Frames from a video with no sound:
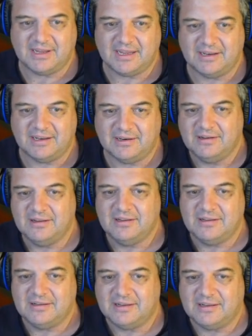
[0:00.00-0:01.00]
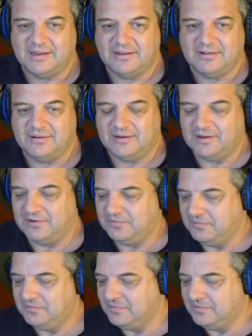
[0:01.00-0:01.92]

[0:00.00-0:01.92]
and they, you know,